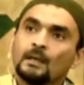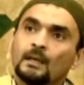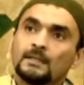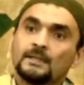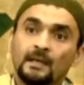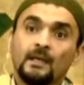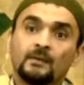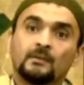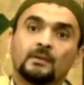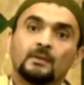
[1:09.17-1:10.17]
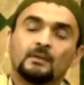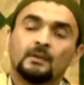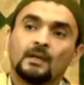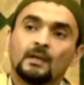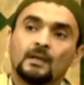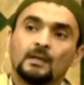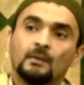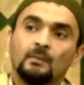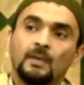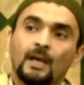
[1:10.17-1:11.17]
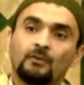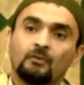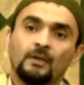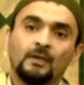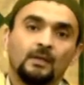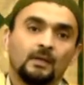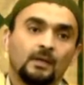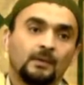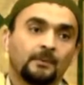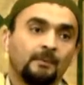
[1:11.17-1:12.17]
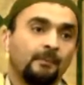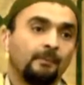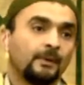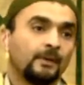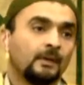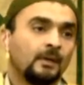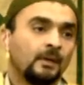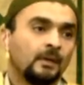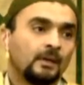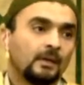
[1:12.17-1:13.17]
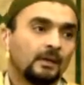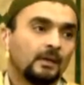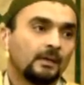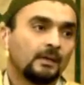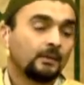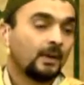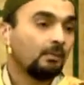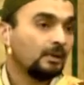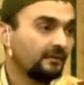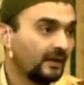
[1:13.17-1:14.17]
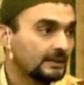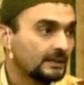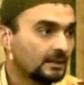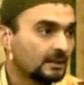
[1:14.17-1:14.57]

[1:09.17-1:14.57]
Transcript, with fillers: Uh, tonight uh, we actually uh, remember uh, an incredible event